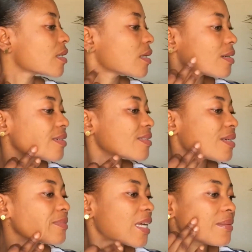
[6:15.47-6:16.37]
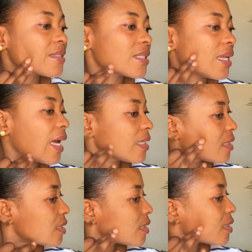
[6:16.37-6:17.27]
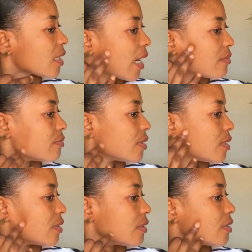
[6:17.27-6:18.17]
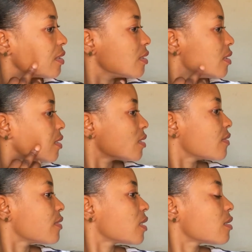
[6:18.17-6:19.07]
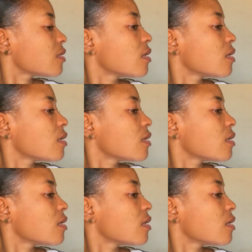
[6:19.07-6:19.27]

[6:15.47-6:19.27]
No, sometimes the lights can be deceiving.